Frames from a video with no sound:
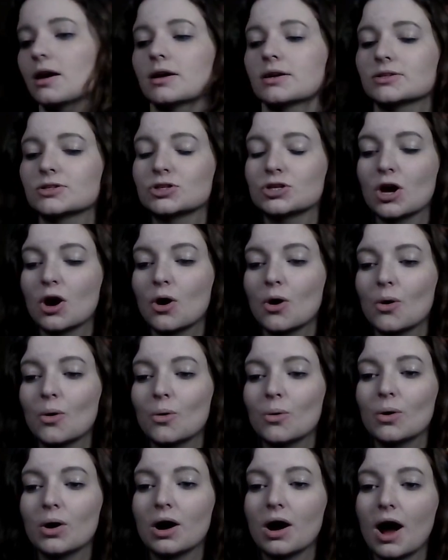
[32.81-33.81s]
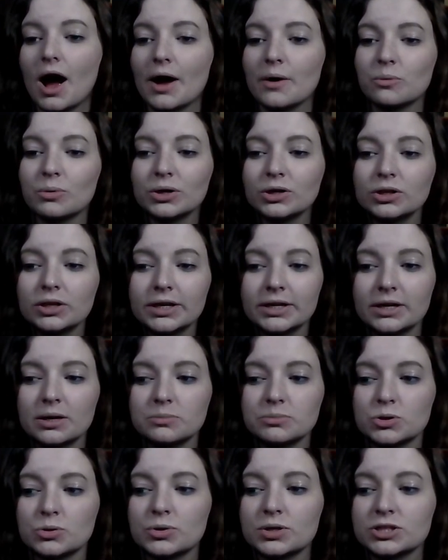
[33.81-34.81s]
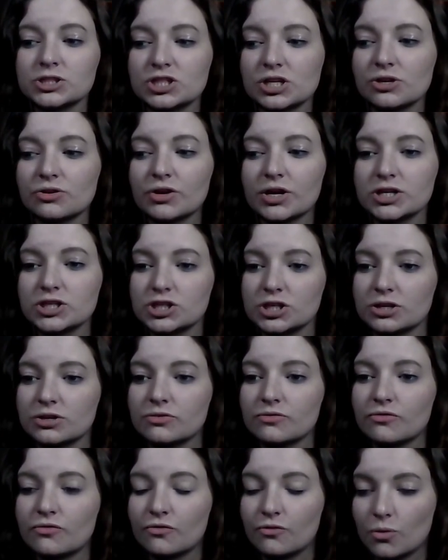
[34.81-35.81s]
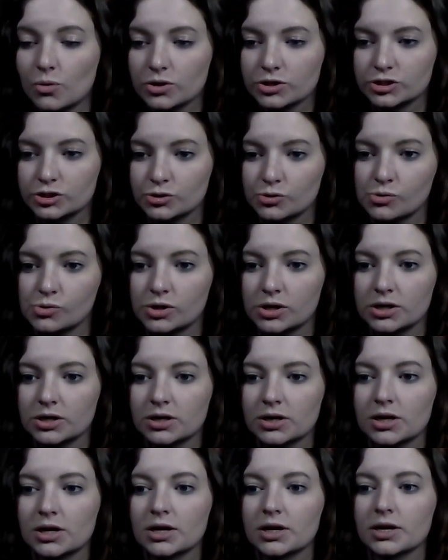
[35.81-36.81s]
So I will end up doing Generation for sure.